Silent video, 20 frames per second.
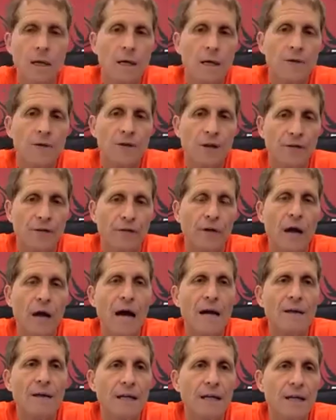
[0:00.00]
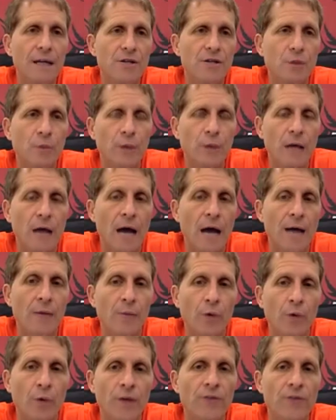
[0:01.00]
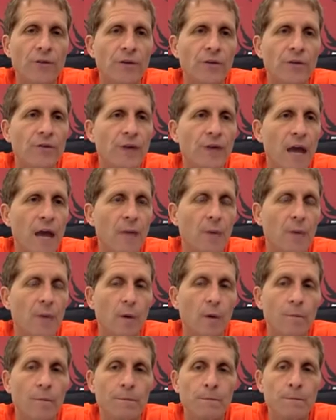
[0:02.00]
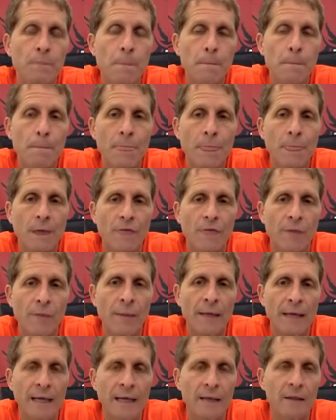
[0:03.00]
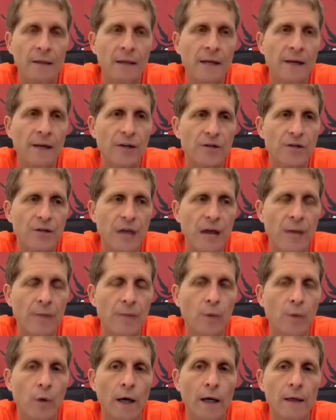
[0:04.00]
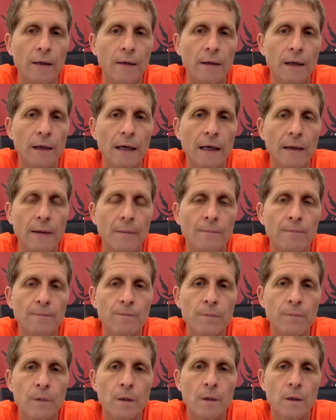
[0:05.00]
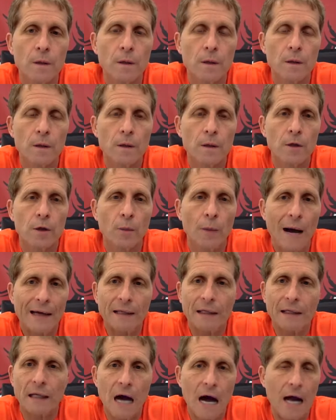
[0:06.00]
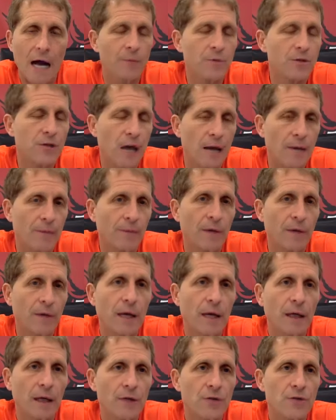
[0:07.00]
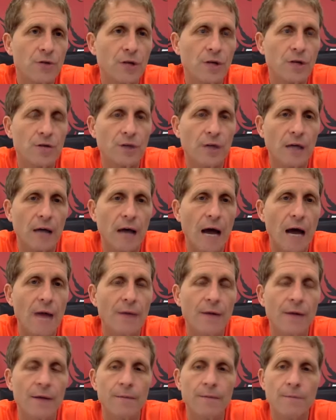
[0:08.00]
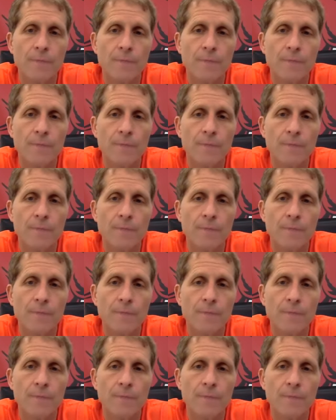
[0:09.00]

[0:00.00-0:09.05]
different ideas that we kind of bring to the table from an analytics standpoint. You know, Mike Econom, same thing. He's a guy that,